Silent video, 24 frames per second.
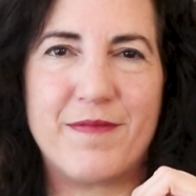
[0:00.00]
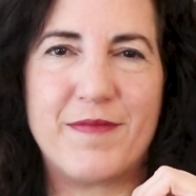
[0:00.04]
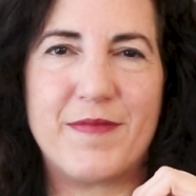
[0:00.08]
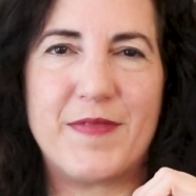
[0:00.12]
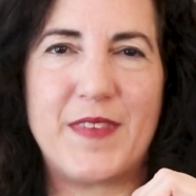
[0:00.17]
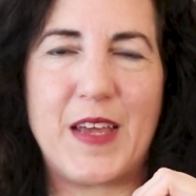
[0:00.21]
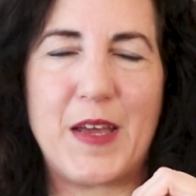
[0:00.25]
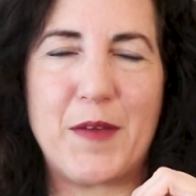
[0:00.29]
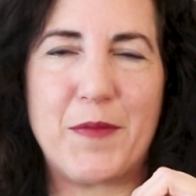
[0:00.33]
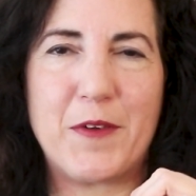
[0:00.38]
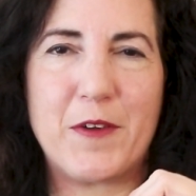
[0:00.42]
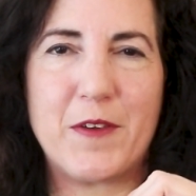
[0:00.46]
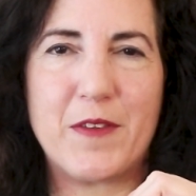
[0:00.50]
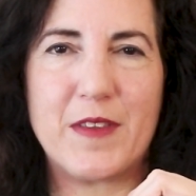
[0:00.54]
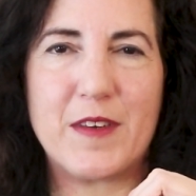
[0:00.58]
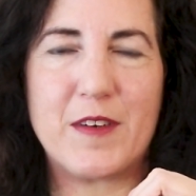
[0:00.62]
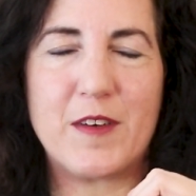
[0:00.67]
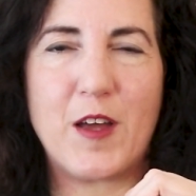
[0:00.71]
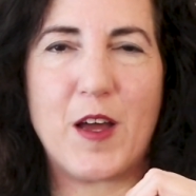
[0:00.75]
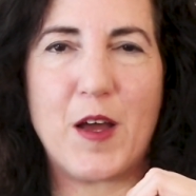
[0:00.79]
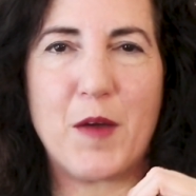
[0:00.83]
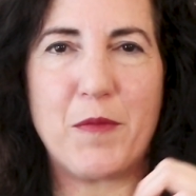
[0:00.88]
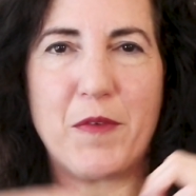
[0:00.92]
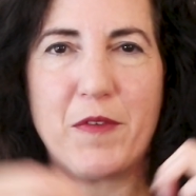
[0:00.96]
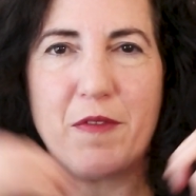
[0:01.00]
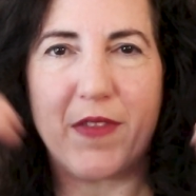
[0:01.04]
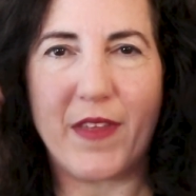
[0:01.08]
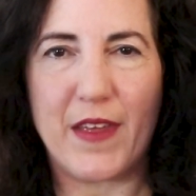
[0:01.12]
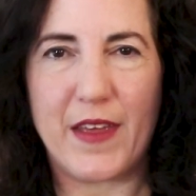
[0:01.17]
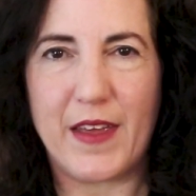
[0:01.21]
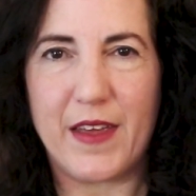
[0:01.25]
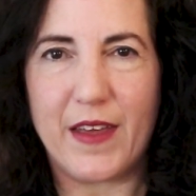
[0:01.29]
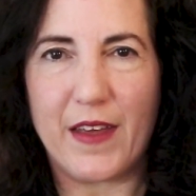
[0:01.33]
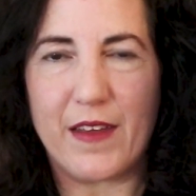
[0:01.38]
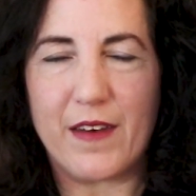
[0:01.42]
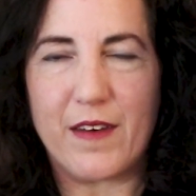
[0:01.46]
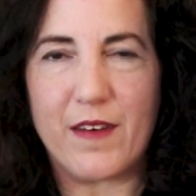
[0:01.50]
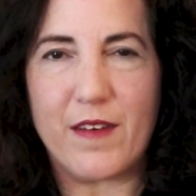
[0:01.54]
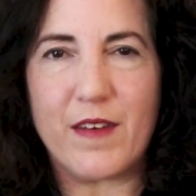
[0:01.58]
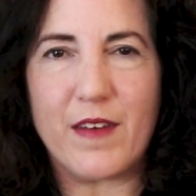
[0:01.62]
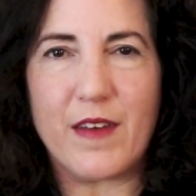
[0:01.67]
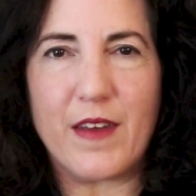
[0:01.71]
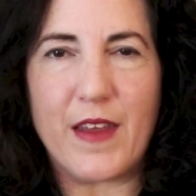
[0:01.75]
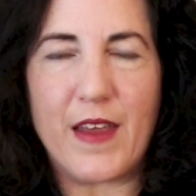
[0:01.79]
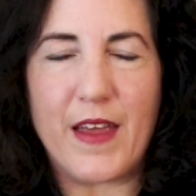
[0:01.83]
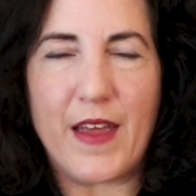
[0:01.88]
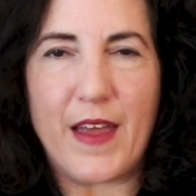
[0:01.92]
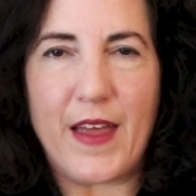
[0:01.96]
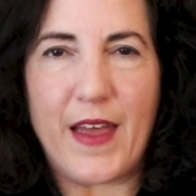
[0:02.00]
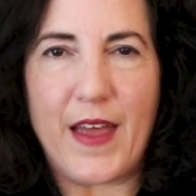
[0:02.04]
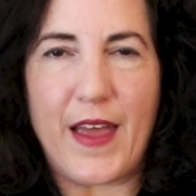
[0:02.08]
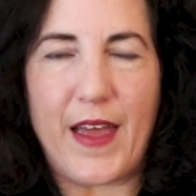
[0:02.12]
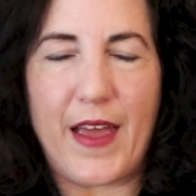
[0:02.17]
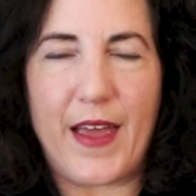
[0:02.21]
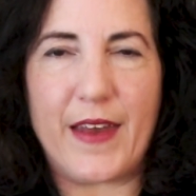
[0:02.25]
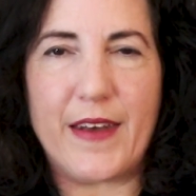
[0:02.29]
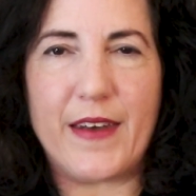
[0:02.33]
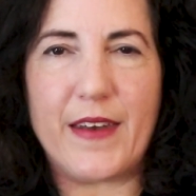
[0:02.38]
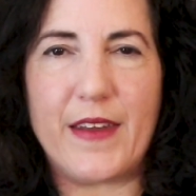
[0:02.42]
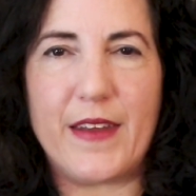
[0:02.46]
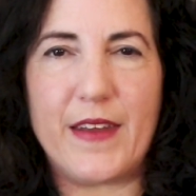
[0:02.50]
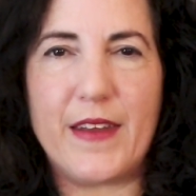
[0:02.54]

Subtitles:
Tapping on the top of the head. And